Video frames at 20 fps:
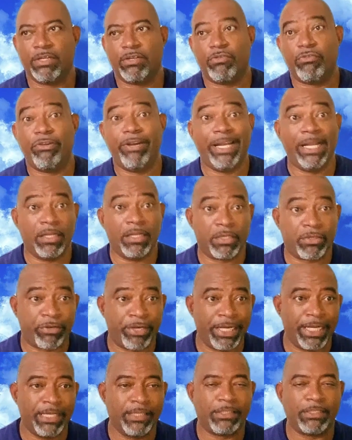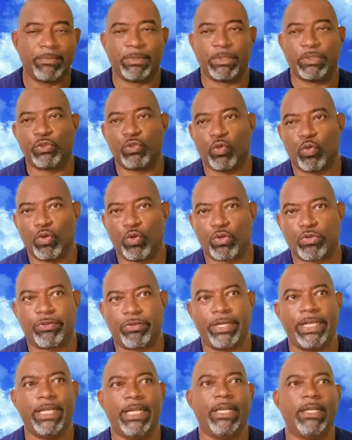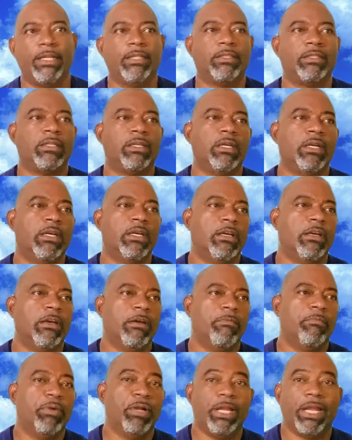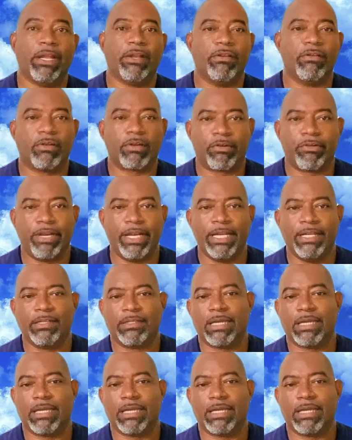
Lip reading: rail cranes, ship to shore cranes, pulley and hook cranes.